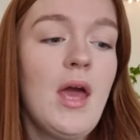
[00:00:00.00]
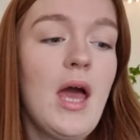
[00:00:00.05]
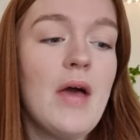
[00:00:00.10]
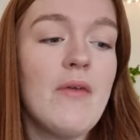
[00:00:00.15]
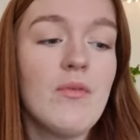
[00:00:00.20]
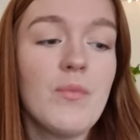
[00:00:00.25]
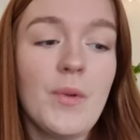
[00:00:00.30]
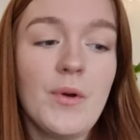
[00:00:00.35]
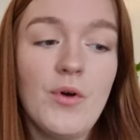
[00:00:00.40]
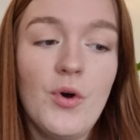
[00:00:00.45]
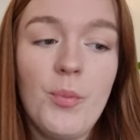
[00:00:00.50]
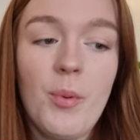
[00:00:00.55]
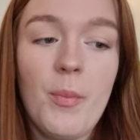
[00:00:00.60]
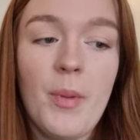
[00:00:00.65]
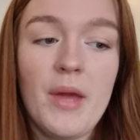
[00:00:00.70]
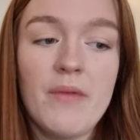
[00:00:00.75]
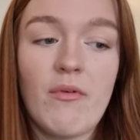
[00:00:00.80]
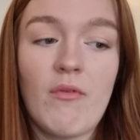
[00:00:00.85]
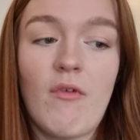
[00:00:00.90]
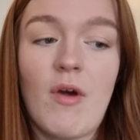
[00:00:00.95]
Having built up a
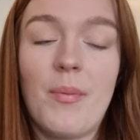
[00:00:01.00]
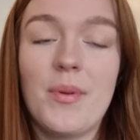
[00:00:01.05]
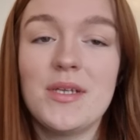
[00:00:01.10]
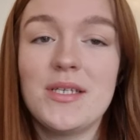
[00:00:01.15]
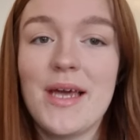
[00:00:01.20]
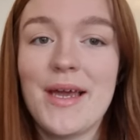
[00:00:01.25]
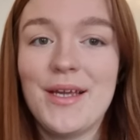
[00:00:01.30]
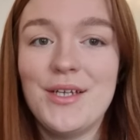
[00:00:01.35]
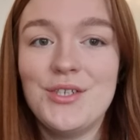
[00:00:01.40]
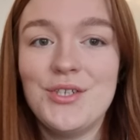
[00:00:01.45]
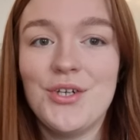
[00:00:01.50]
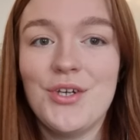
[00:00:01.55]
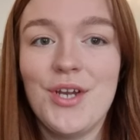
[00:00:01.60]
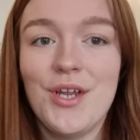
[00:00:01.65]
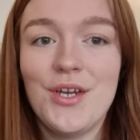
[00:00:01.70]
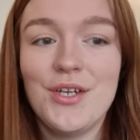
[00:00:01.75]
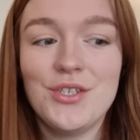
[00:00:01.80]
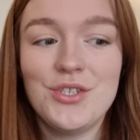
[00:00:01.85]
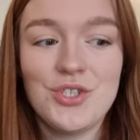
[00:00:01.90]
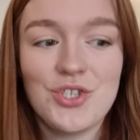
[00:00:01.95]
bit of a reputation
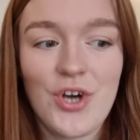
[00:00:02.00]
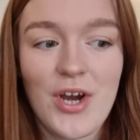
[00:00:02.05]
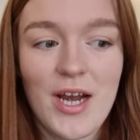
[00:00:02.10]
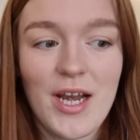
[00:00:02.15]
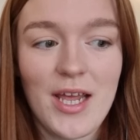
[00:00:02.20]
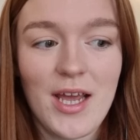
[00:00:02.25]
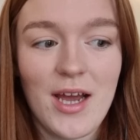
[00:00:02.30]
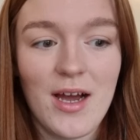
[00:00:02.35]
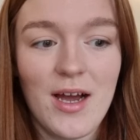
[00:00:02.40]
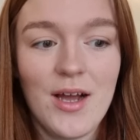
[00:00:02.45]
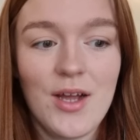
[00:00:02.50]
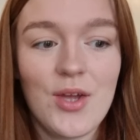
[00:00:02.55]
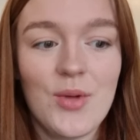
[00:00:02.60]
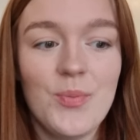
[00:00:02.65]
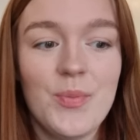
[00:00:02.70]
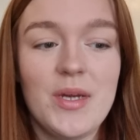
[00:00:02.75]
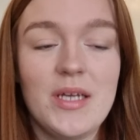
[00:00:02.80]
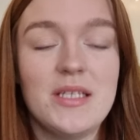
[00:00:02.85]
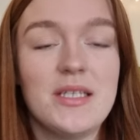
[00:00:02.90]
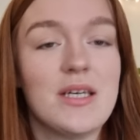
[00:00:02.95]
in Australia,
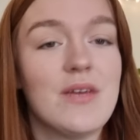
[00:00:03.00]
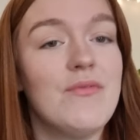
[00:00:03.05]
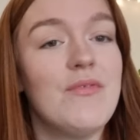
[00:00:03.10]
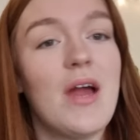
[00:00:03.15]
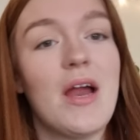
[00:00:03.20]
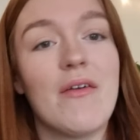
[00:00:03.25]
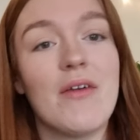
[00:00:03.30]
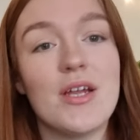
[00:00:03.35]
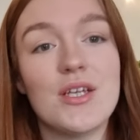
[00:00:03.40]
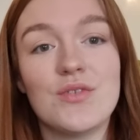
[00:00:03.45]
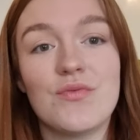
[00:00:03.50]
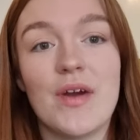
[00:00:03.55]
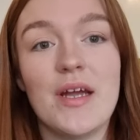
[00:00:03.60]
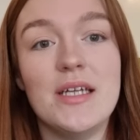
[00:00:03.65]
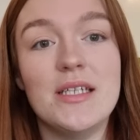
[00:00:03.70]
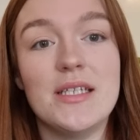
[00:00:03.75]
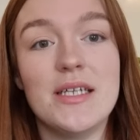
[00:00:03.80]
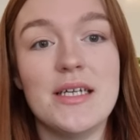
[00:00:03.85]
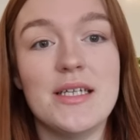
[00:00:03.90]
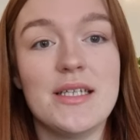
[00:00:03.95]
competing in various
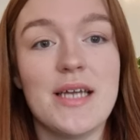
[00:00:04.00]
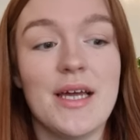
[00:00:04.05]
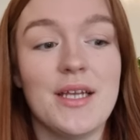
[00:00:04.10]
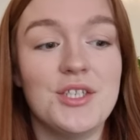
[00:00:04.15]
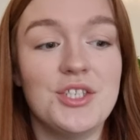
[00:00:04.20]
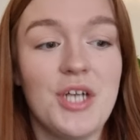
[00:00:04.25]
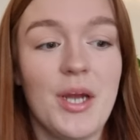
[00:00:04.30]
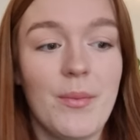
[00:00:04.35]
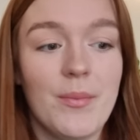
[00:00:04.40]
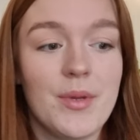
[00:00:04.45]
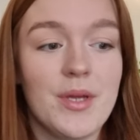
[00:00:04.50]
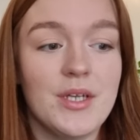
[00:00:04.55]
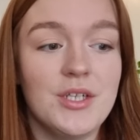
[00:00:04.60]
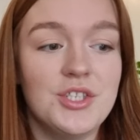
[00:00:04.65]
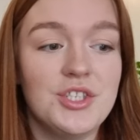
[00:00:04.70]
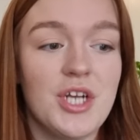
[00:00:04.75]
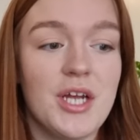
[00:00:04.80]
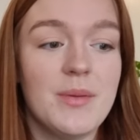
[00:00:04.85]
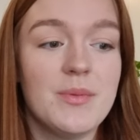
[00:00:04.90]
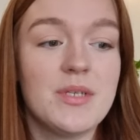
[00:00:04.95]
races and
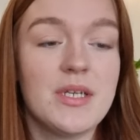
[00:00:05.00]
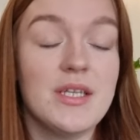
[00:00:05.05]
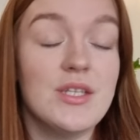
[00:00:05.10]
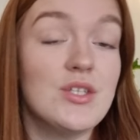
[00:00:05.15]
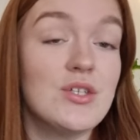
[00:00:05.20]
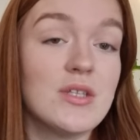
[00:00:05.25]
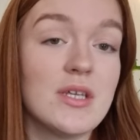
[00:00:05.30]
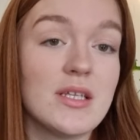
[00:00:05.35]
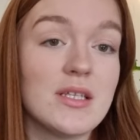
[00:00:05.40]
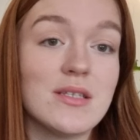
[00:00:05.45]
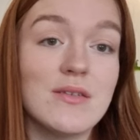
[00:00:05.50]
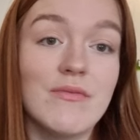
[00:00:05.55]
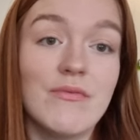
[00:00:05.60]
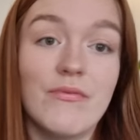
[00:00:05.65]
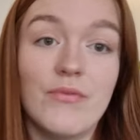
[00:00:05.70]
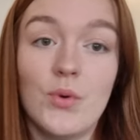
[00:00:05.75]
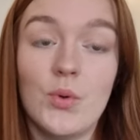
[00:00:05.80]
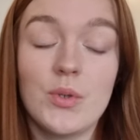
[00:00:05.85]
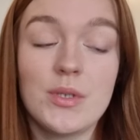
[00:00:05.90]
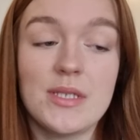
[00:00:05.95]
championships in
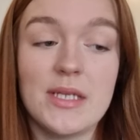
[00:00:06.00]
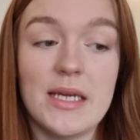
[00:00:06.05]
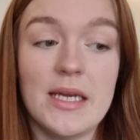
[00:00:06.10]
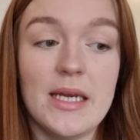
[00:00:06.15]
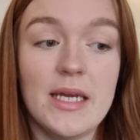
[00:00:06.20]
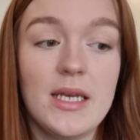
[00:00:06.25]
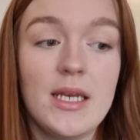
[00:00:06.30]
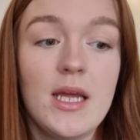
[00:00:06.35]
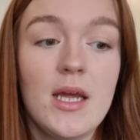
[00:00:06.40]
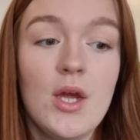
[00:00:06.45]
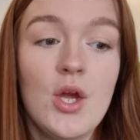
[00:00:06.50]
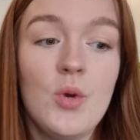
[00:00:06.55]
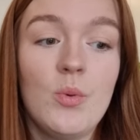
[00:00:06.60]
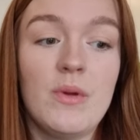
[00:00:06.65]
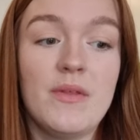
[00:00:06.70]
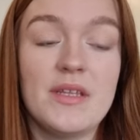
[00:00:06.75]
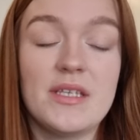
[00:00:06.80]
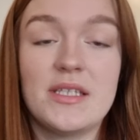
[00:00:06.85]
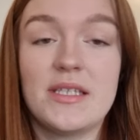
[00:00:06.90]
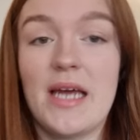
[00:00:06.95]
2014,
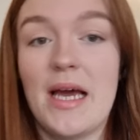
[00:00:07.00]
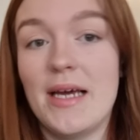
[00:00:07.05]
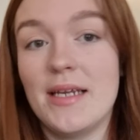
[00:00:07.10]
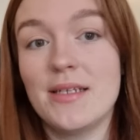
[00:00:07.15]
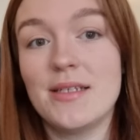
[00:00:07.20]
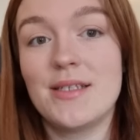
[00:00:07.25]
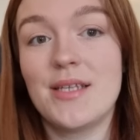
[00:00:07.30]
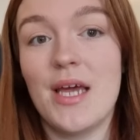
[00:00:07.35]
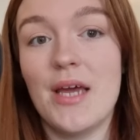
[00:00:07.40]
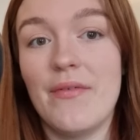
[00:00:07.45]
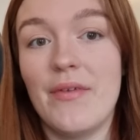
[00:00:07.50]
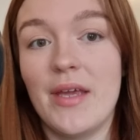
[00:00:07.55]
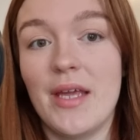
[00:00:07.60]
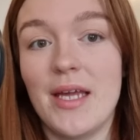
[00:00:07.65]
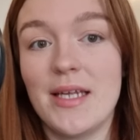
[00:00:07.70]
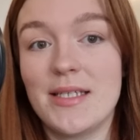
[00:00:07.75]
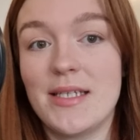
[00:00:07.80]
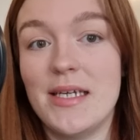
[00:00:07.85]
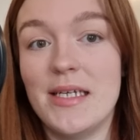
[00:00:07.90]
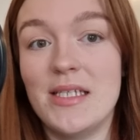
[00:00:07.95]
with his dad serving
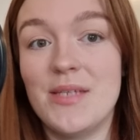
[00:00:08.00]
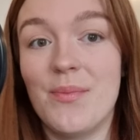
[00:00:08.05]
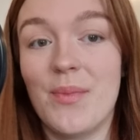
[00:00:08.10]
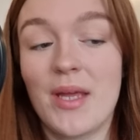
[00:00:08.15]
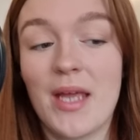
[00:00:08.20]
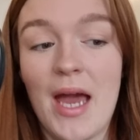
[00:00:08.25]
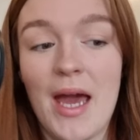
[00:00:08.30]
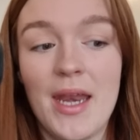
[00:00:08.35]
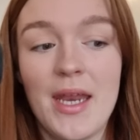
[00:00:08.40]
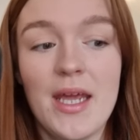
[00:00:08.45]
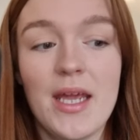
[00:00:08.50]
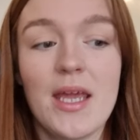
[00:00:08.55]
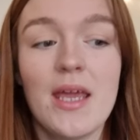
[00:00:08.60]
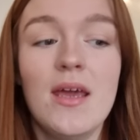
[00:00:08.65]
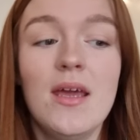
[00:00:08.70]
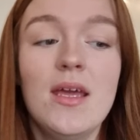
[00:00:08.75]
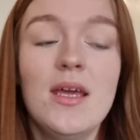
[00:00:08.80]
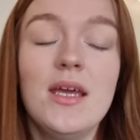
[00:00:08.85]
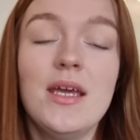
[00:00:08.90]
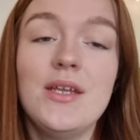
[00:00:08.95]
as his mechanic,
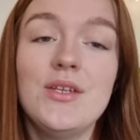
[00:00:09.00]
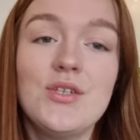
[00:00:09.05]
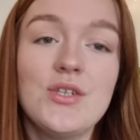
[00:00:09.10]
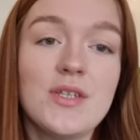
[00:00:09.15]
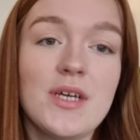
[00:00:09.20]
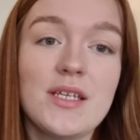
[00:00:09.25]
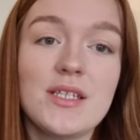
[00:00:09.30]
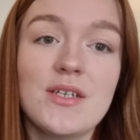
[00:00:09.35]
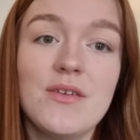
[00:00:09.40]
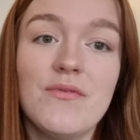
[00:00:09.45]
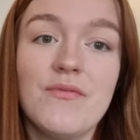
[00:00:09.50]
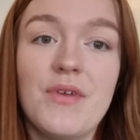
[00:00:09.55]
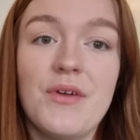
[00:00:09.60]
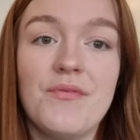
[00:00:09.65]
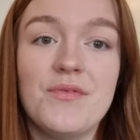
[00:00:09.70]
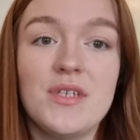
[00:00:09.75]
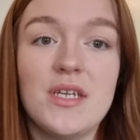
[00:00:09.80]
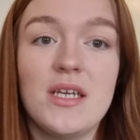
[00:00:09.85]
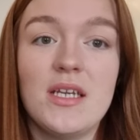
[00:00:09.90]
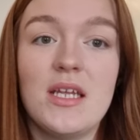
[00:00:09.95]
in
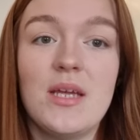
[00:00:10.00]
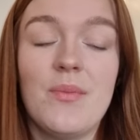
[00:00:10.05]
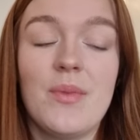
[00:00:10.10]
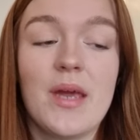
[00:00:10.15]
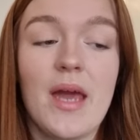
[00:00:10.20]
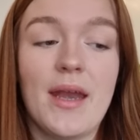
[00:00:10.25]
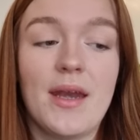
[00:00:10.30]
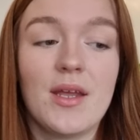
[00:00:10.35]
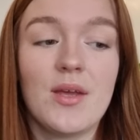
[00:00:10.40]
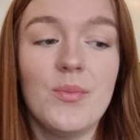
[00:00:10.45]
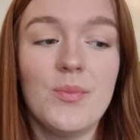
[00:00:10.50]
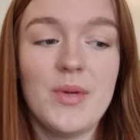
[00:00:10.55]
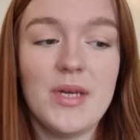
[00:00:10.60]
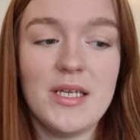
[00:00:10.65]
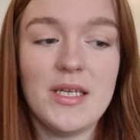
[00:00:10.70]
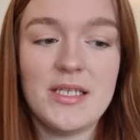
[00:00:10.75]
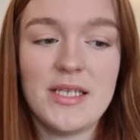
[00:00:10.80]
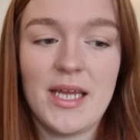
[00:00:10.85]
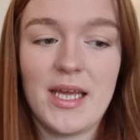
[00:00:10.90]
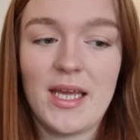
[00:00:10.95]
2015 he began
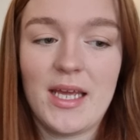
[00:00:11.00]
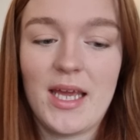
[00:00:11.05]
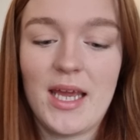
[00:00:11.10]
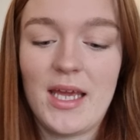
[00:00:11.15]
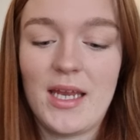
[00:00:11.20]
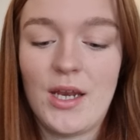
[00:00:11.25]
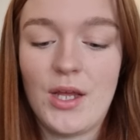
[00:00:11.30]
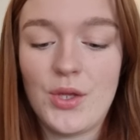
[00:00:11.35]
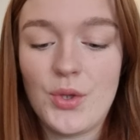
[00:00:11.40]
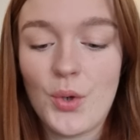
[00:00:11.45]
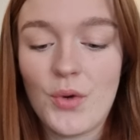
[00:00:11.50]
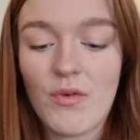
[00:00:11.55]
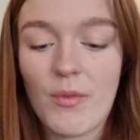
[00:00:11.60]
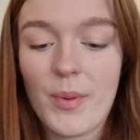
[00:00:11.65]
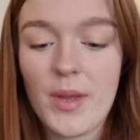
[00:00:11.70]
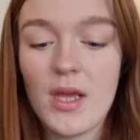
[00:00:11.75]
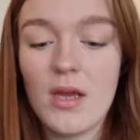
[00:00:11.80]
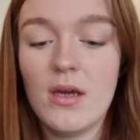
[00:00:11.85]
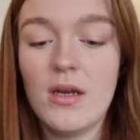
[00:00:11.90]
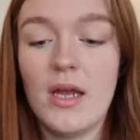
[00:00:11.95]
competing in
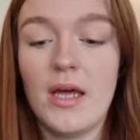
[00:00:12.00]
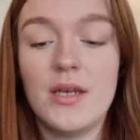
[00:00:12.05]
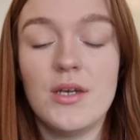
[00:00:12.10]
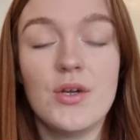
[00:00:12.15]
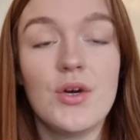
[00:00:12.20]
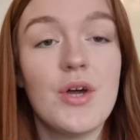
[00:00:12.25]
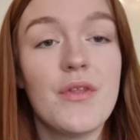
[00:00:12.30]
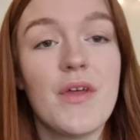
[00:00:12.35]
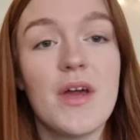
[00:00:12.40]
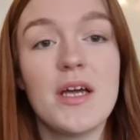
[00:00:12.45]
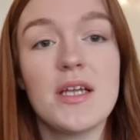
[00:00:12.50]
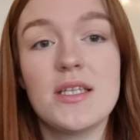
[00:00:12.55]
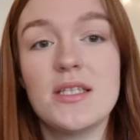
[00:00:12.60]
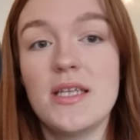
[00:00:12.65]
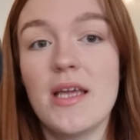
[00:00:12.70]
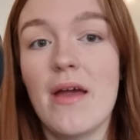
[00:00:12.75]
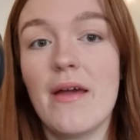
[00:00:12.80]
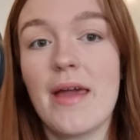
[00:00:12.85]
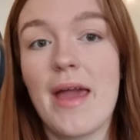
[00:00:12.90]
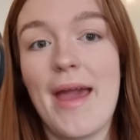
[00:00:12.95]
European and other
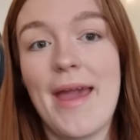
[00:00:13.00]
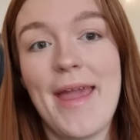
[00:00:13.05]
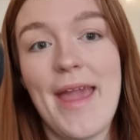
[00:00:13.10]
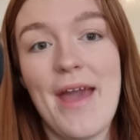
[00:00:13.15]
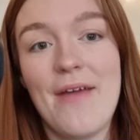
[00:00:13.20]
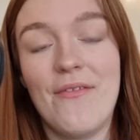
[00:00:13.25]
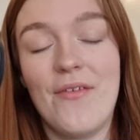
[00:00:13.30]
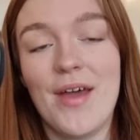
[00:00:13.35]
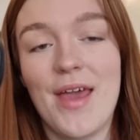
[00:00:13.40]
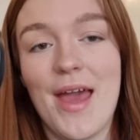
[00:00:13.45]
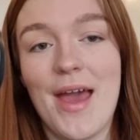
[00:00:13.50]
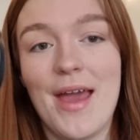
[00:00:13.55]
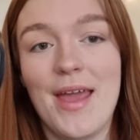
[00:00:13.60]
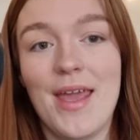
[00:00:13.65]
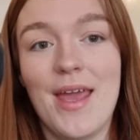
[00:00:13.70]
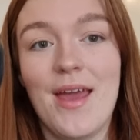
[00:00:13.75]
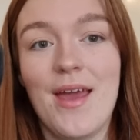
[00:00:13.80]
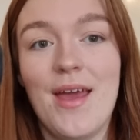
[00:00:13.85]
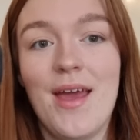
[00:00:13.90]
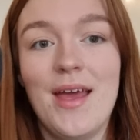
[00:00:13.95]
CIK
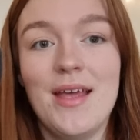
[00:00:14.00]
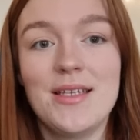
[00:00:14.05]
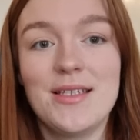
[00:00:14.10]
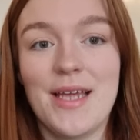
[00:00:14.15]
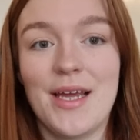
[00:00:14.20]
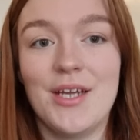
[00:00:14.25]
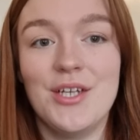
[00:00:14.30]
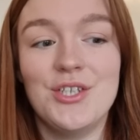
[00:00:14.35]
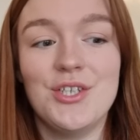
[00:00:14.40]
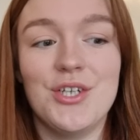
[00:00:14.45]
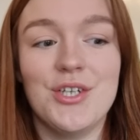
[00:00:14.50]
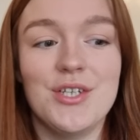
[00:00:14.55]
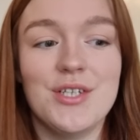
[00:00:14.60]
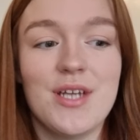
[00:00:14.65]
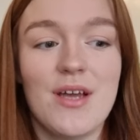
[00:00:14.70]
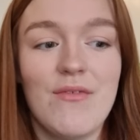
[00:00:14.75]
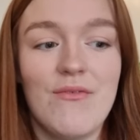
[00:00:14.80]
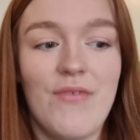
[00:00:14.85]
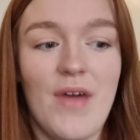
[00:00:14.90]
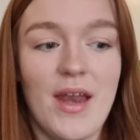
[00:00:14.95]
FIA sanctioned
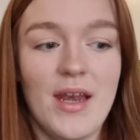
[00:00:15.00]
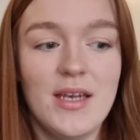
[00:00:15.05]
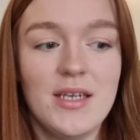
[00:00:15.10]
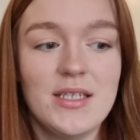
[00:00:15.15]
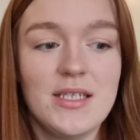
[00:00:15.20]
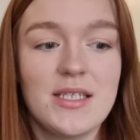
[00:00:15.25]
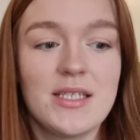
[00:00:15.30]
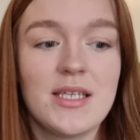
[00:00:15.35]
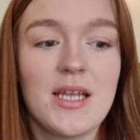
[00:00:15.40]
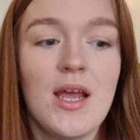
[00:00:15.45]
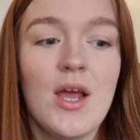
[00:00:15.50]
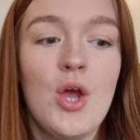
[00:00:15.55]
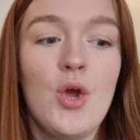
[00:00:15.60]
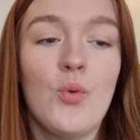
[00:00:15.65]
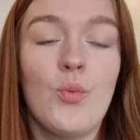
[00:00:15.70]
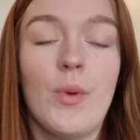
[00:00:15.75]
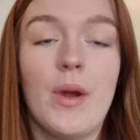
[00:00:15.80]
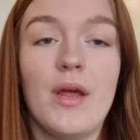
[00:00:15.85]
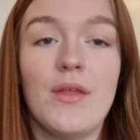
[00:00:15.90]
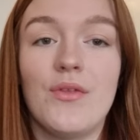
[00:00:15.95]
events
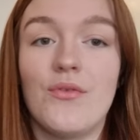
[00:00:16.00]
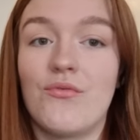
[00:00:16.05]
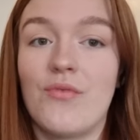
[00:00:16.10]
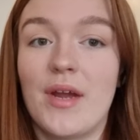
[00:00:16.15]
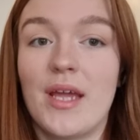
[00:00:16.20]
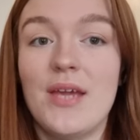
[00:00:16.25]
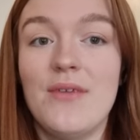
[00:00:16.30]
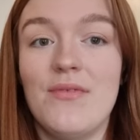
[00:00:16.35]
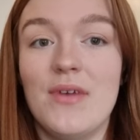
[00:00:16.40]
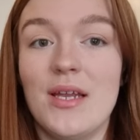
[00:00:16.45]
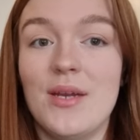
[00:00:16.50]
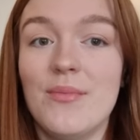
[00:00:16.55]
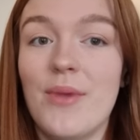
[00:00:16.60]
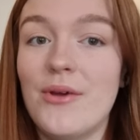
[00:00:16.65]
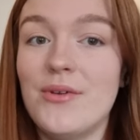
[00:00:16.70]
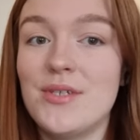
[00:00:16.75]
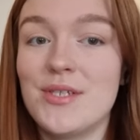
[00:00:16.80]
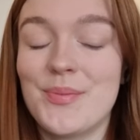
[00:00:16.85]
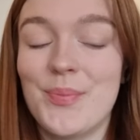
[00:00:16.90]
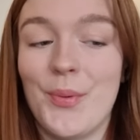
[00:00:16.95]
with Ricky Flynn
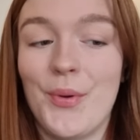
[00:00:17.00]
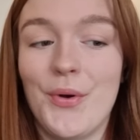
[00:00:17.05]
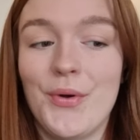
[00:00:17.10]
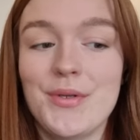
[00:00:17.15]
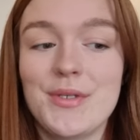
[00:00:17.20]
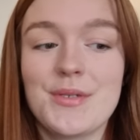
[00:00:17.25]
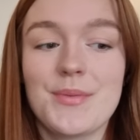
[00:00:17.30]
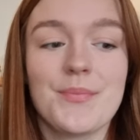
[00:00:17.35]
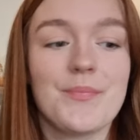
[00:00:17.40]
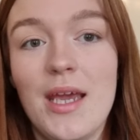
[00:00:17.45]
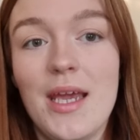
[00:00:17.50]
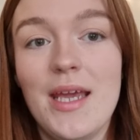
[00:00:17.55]
Motorsport.